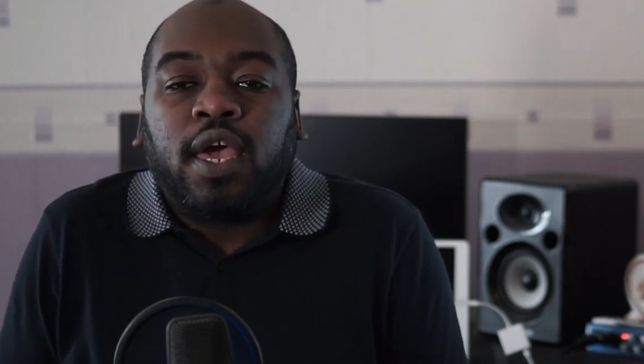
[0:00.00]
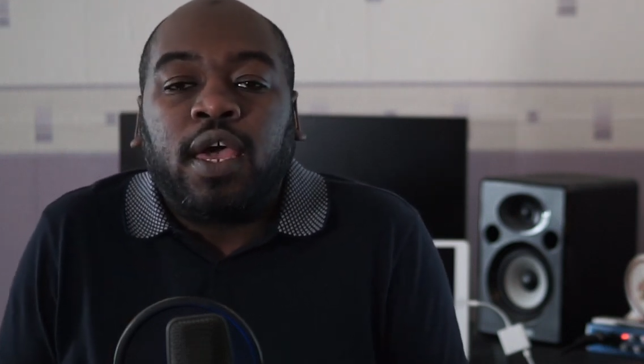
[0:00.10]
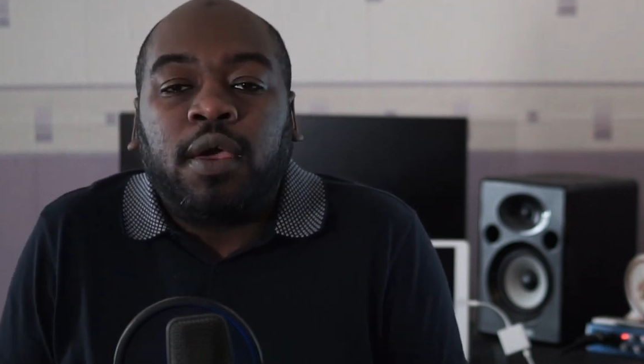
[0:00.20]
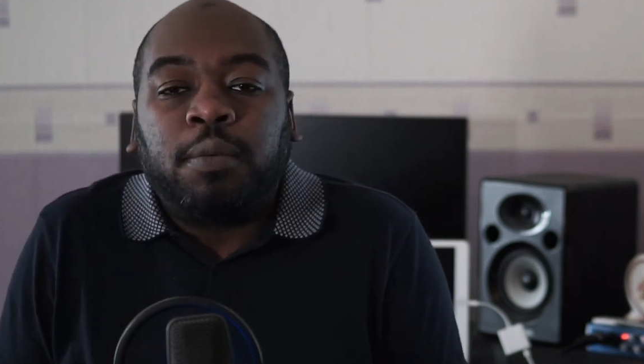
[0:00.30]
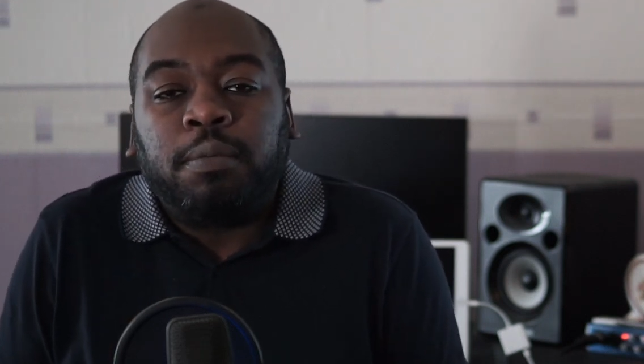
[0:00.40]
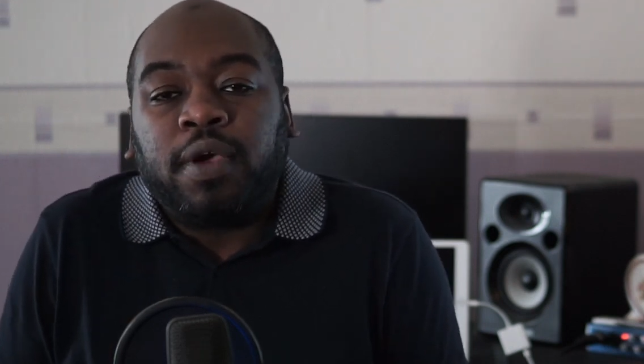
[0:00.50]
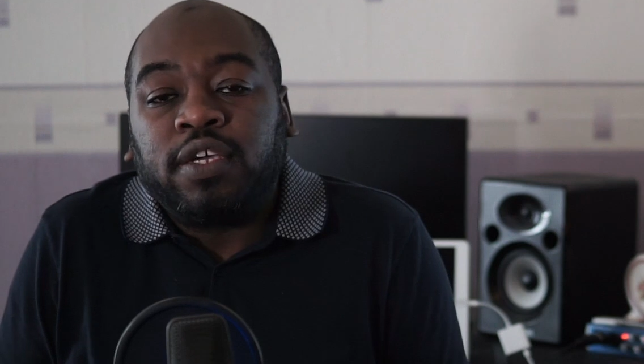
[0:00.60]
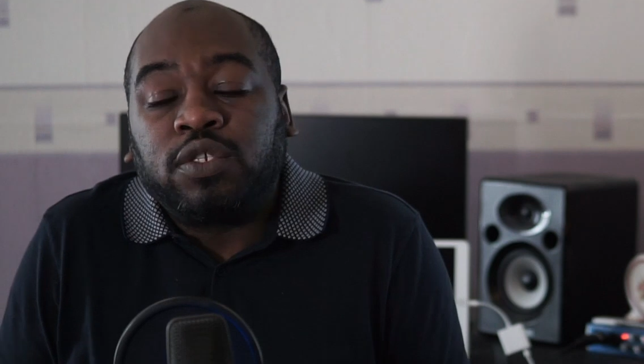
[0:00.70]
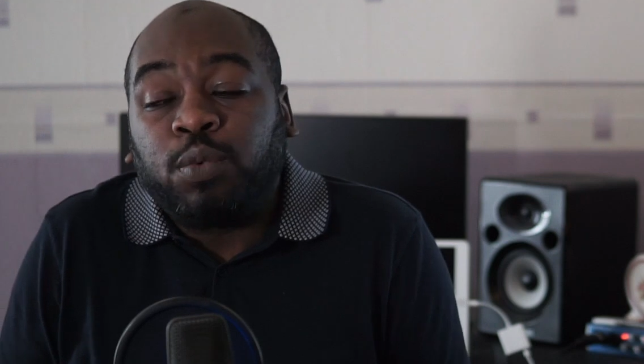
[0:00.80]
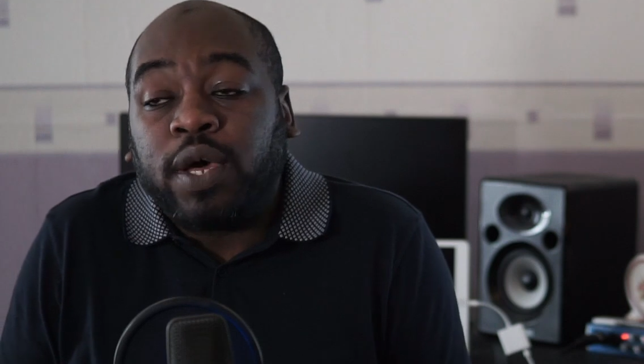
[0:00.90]

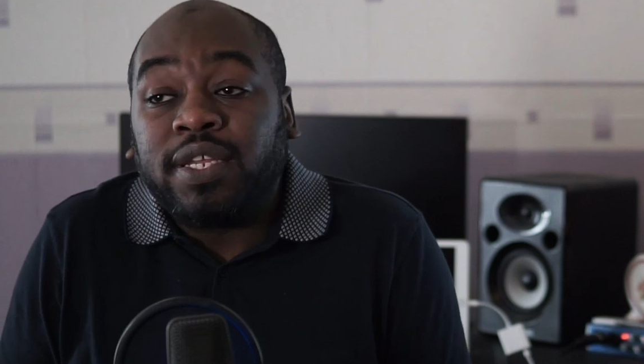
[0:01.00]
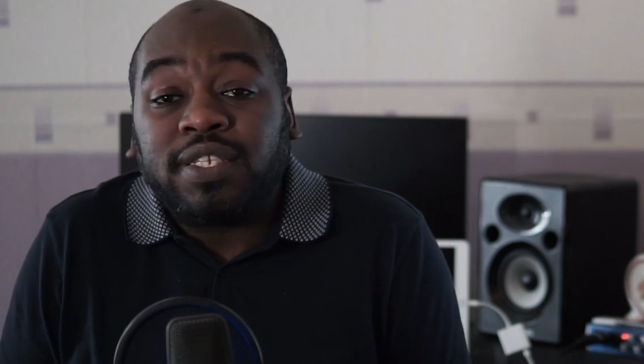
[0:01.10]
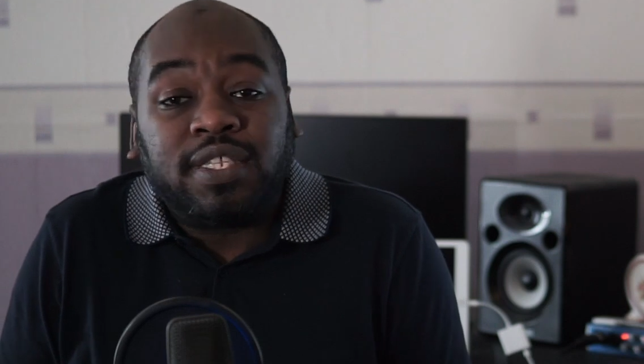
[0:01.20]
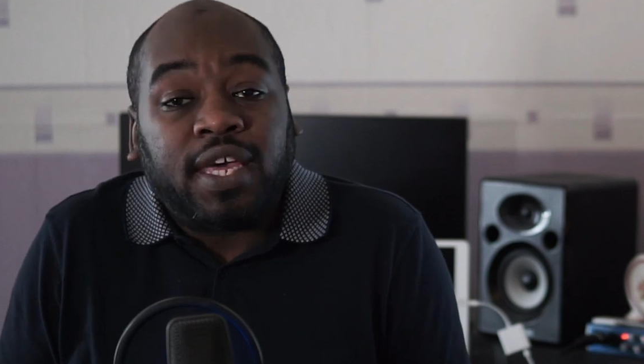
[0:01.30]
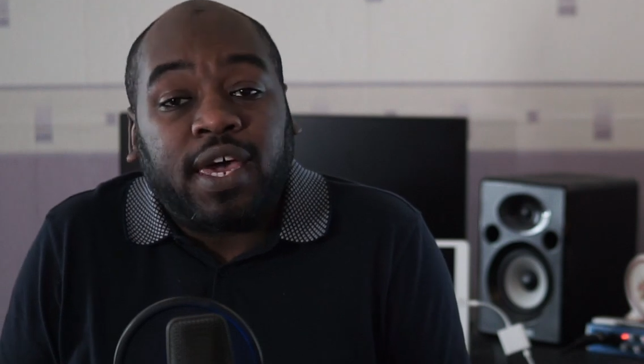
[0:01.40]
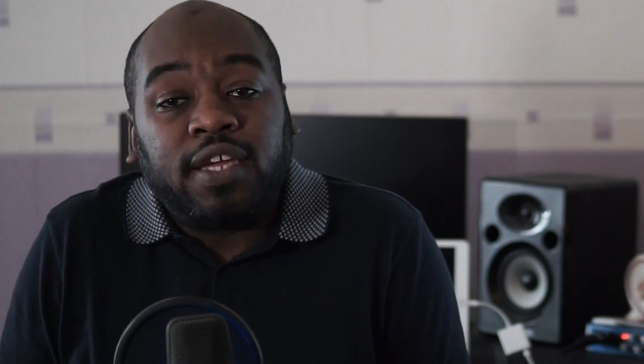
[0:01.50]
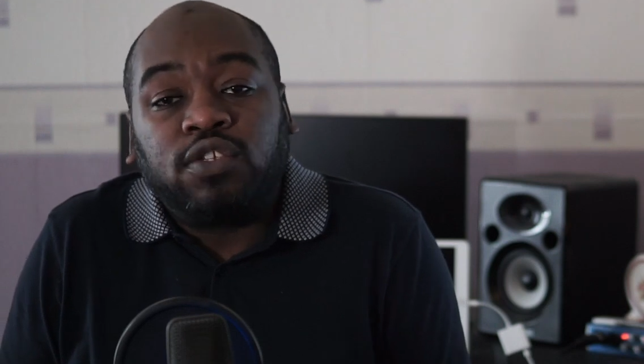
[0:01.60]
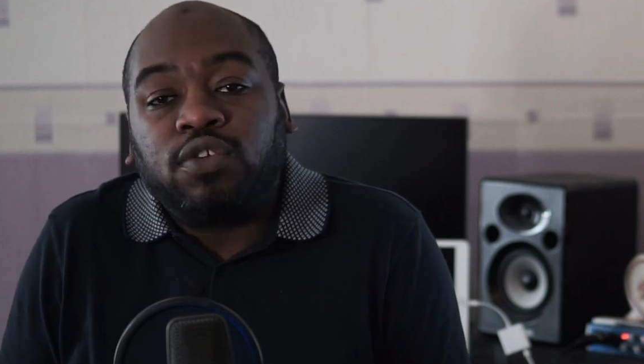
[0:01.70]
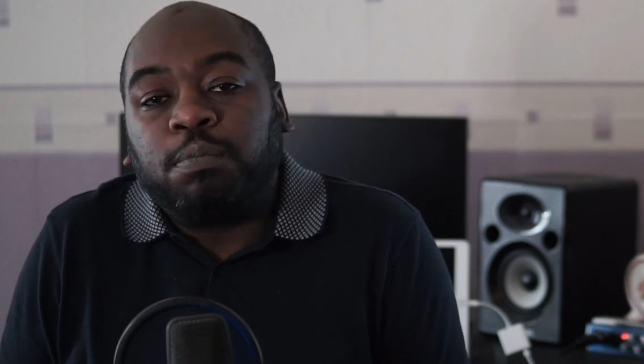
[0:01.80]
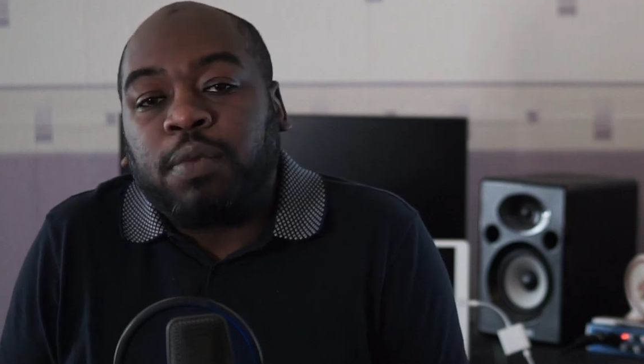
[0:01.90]
As well as that, I
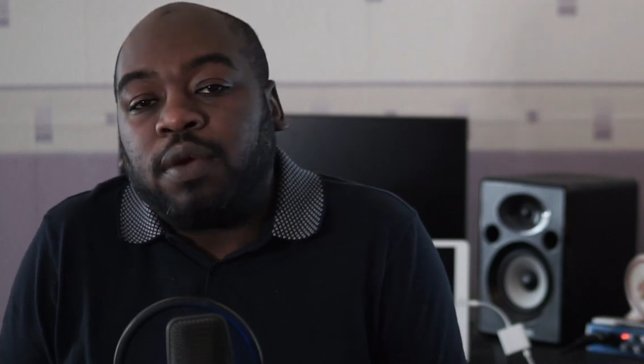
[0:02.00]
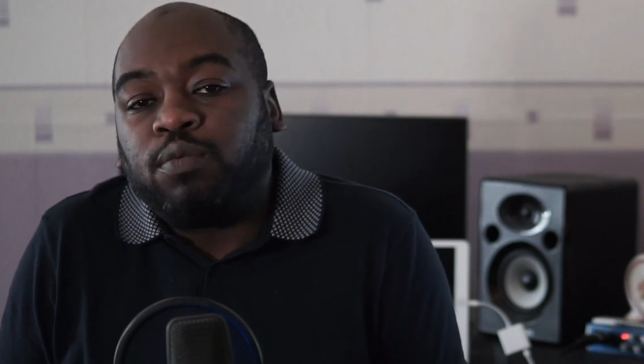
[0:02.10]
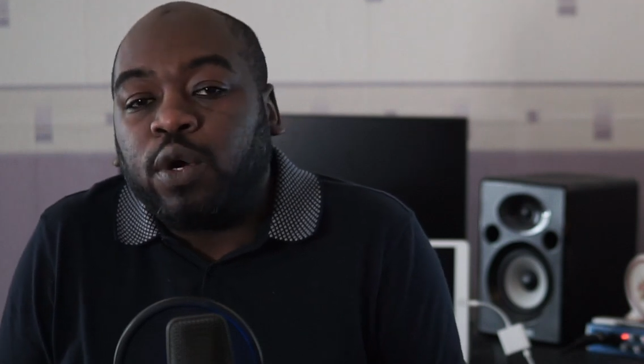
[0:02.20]
took my